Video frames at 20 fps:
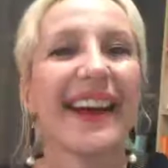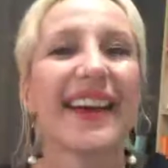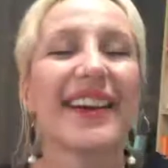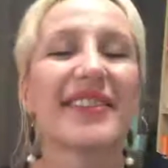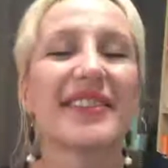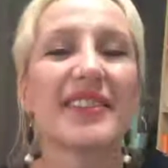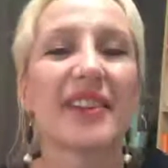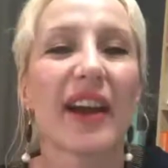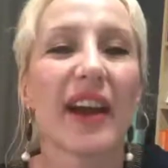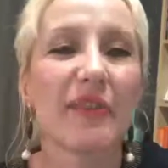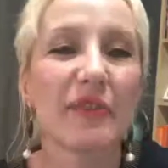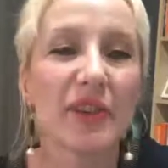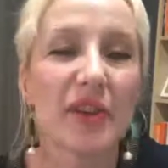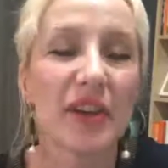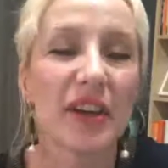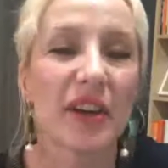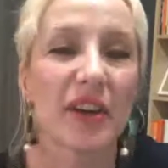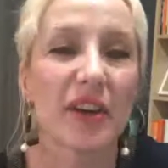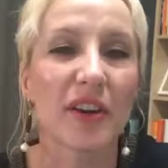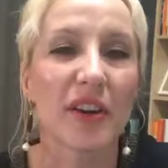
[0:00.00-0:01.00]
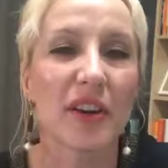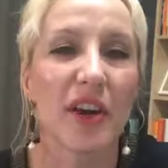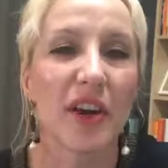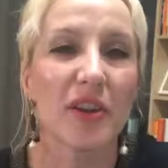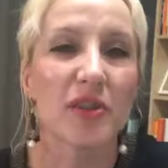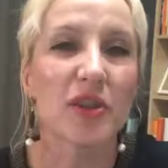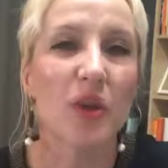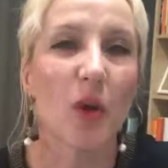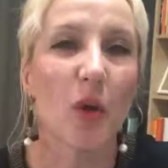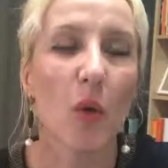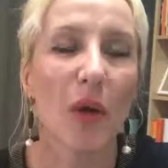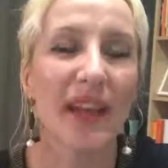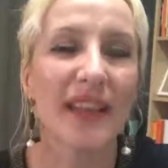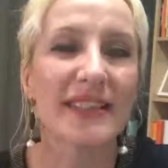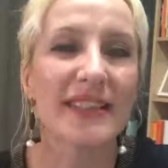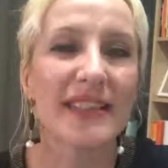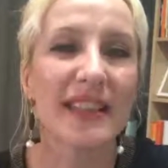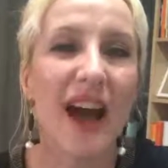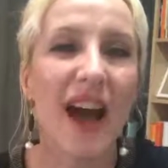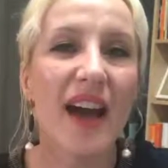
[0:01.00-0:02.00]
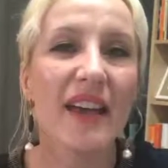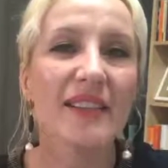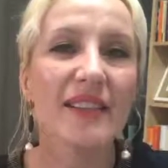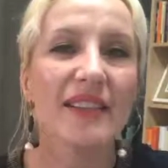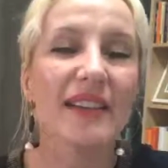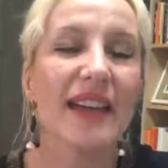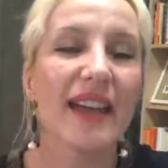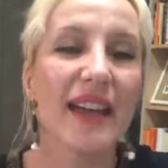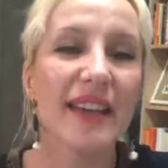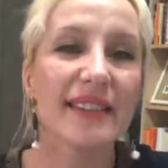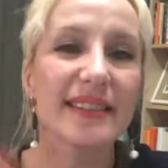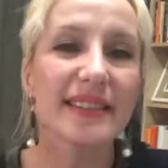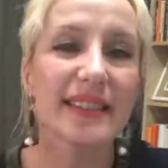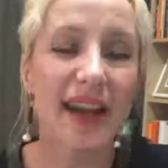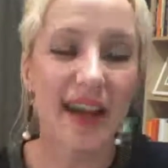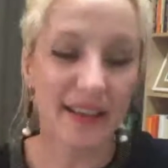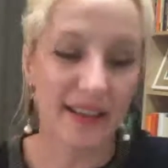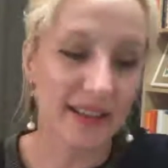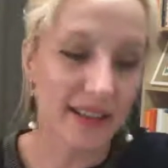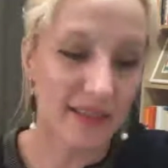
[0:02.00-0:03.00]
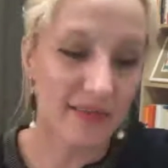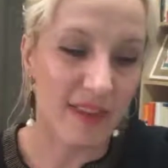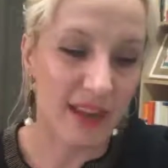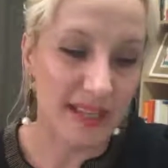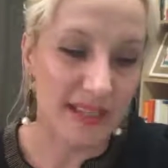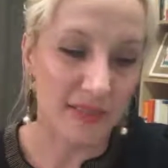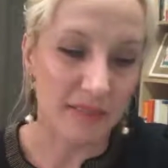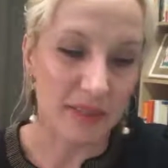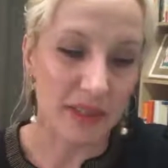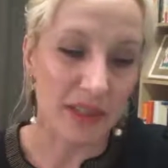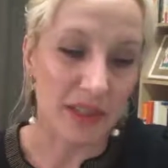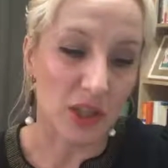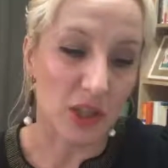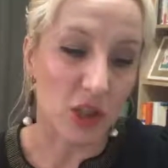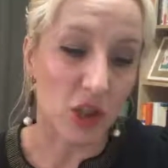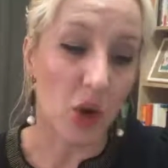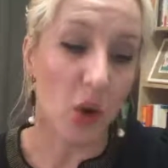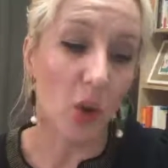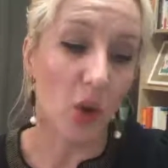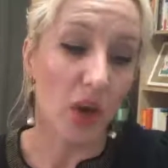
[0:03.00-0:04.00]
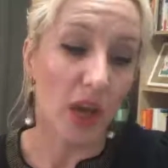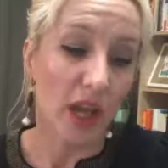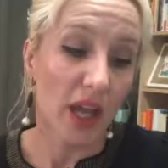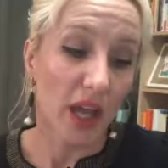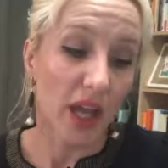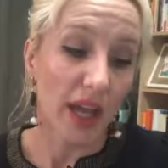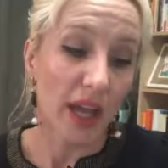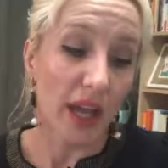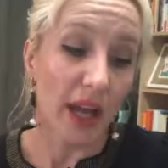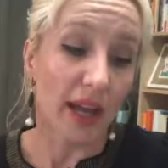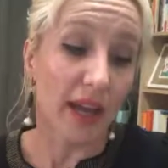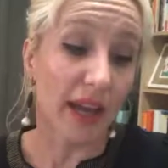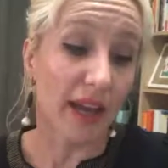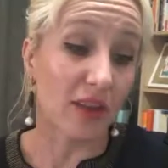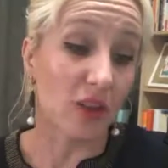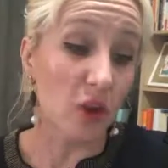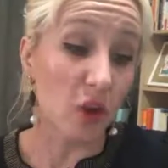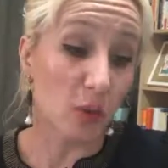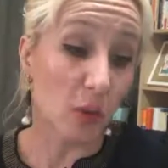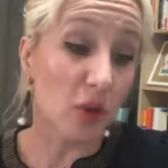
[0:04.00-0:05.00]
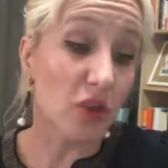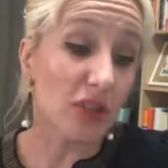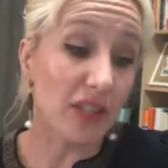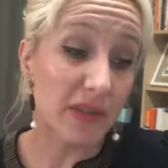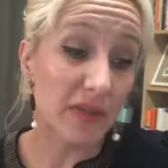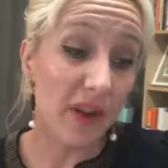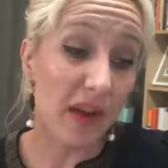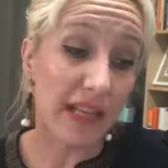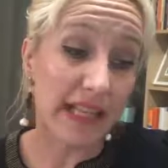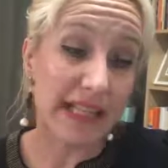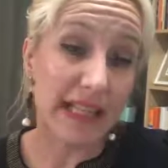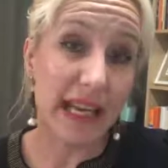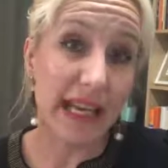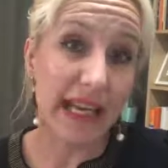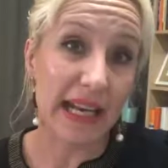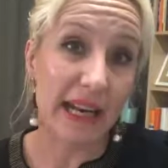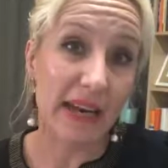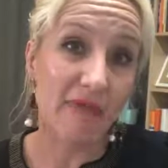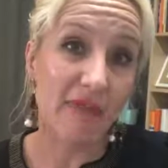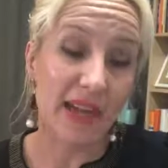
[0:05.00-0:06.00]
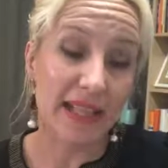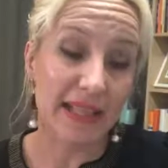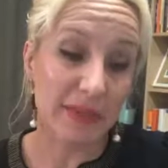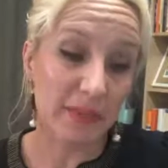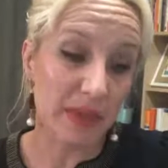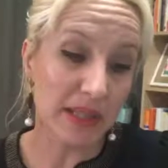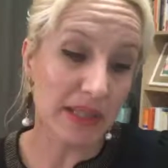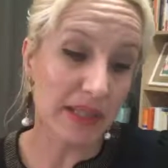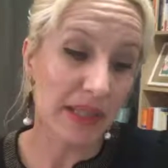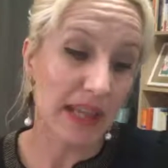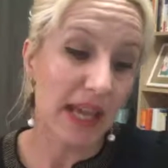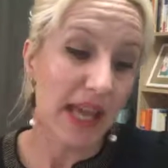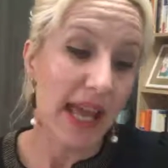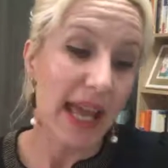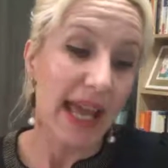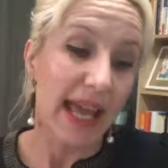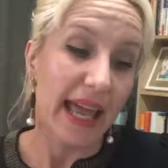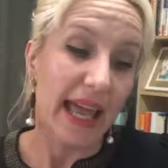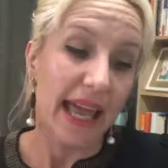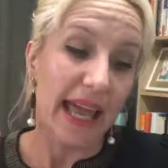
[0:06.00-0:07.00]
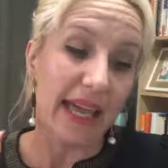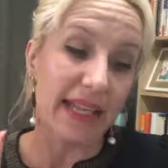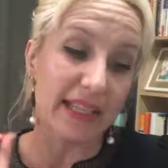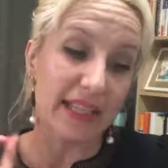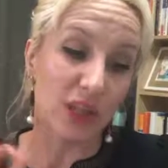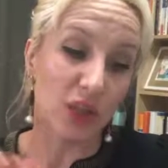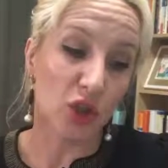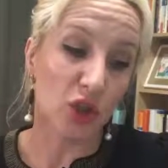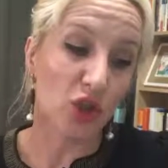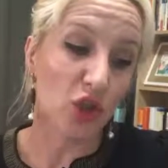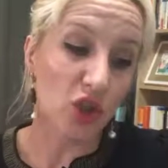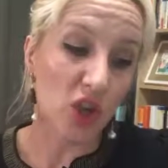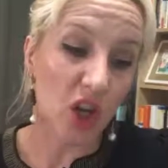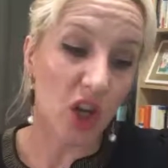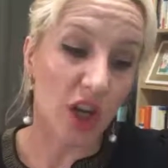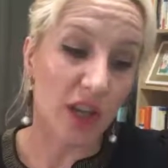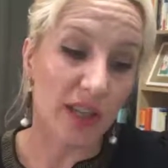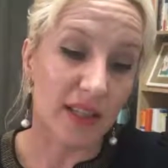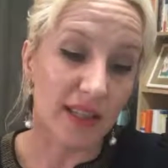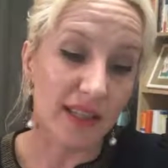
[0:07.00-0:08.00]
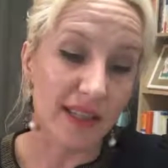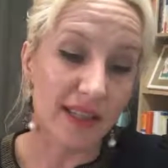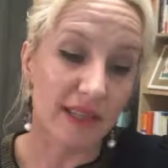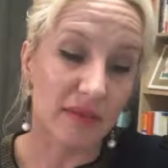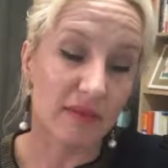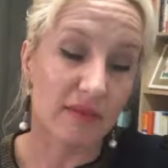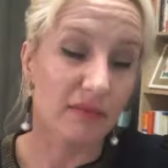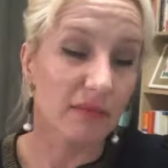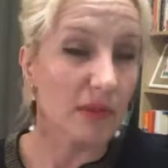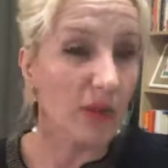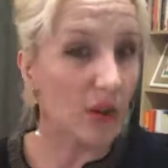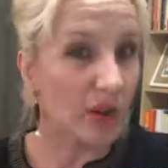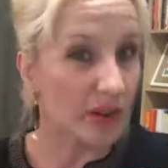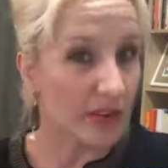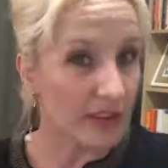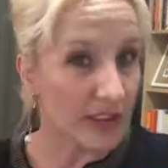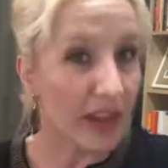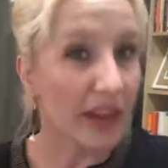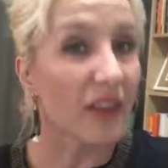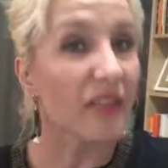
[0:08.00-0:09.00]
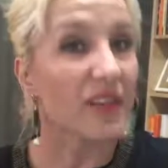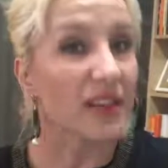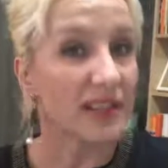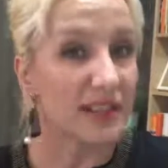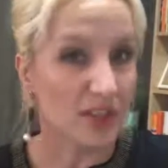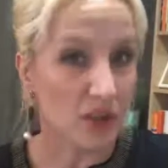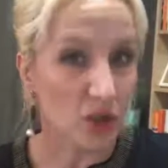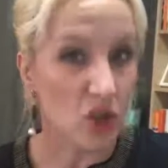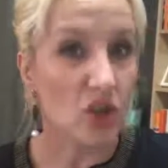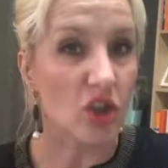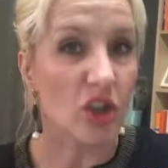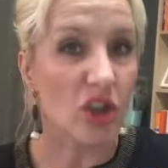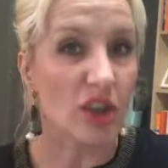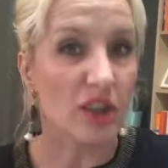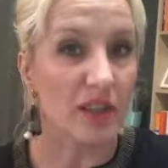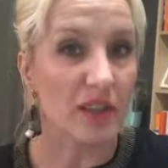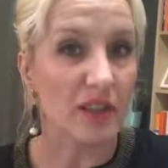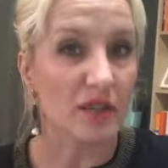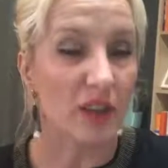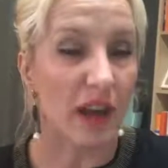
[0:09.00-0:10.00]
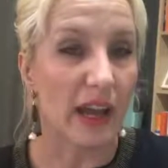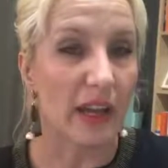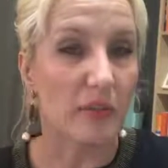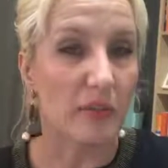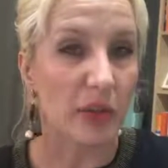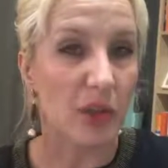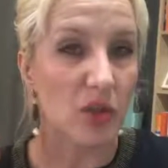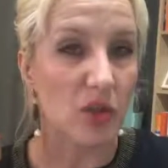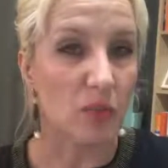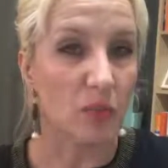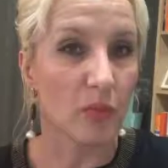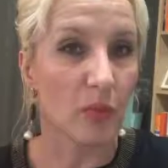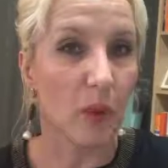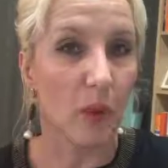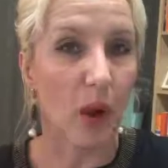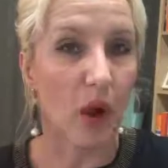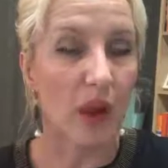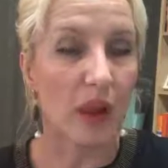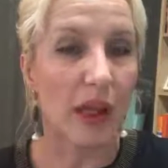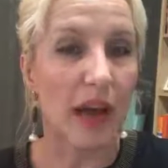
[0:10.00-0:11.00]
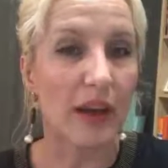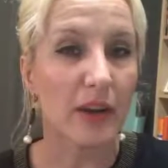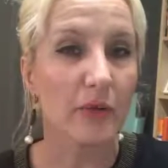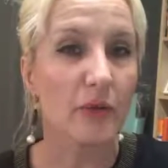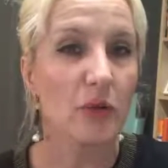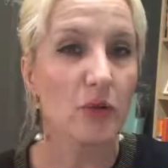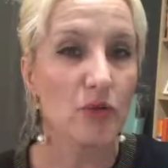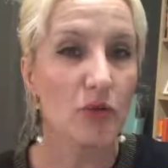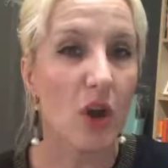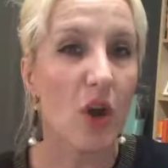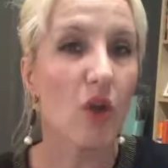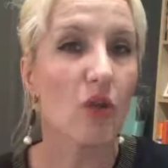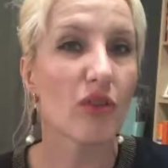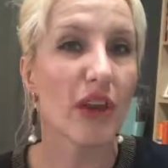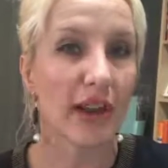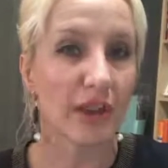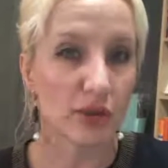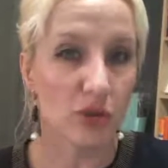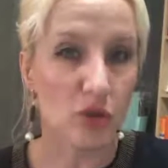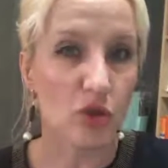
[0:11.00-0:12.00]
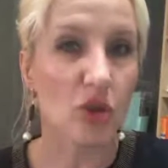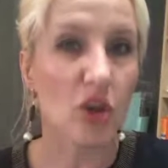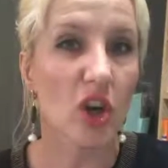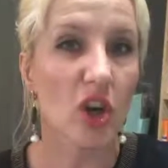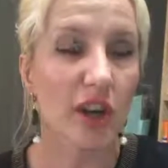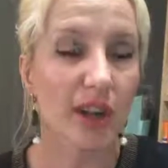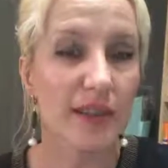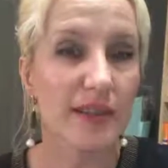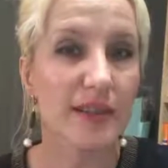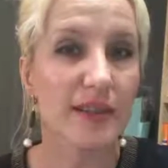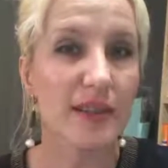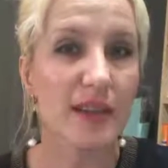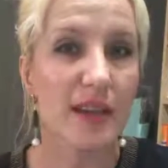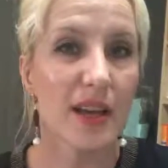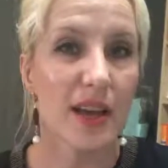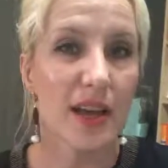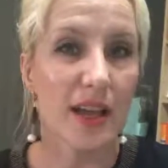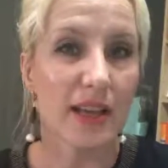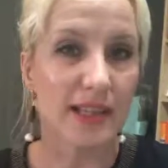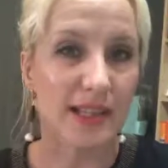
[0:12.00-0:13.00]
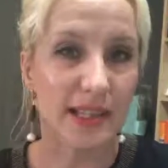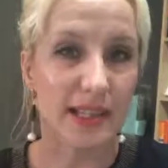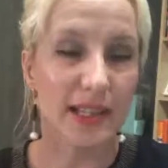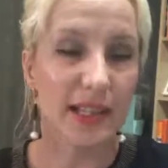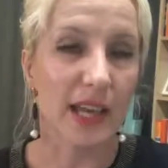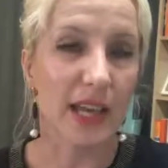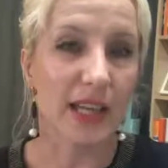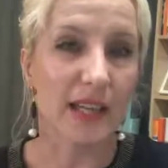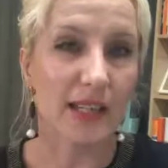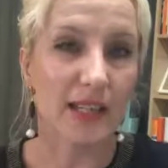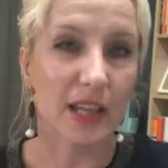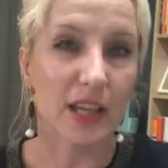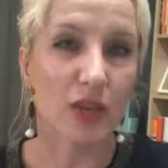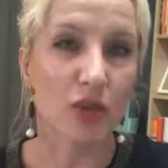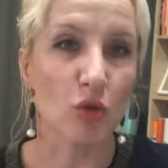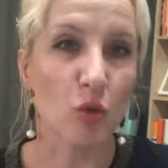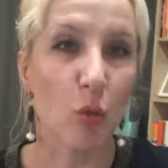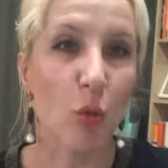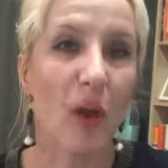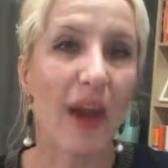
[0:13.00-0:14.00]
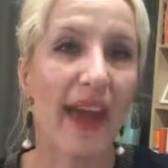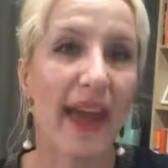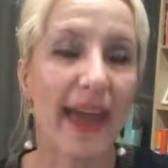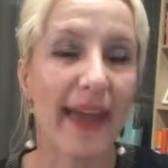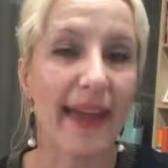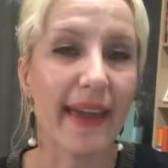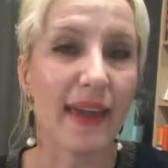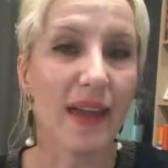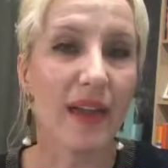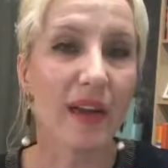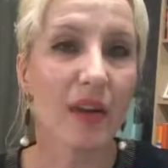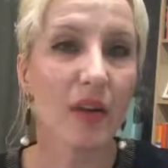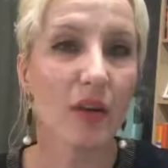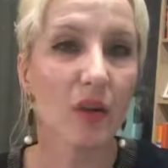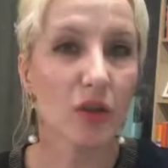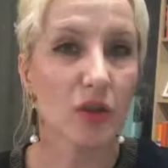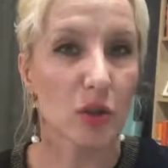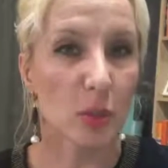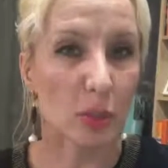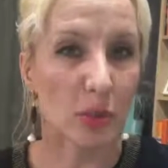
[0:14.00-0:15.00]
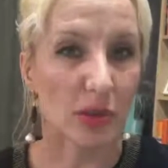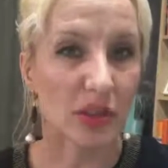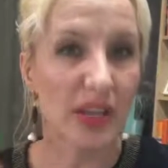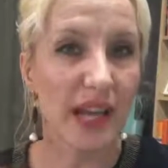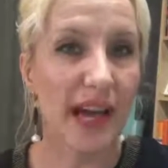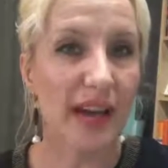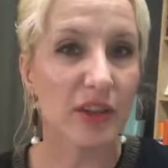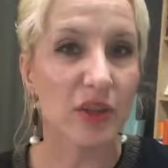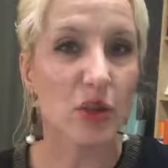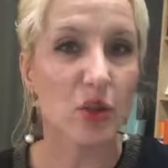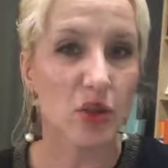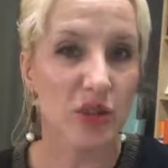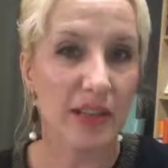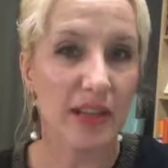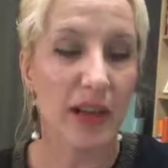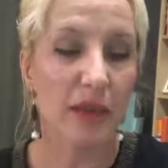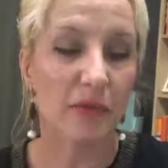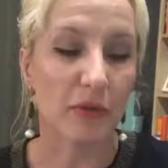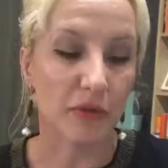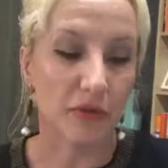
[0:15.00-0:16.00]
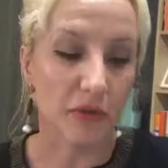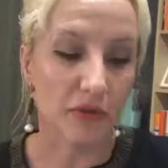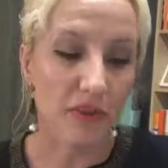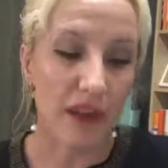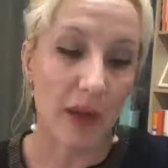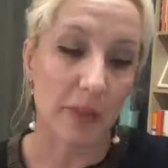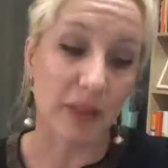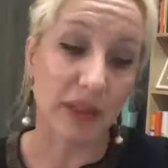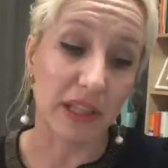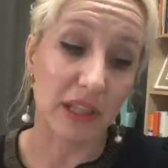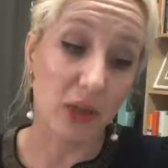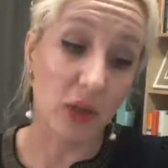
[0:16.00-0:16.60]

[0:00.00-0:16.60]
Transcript: Good to have you here. So it's not an investment. And so again, your emergency fund is not an investment. It's an insurance. You can think of it as insurance, right? Because a lot of you know that insurance is as a way to protect yourself or your family.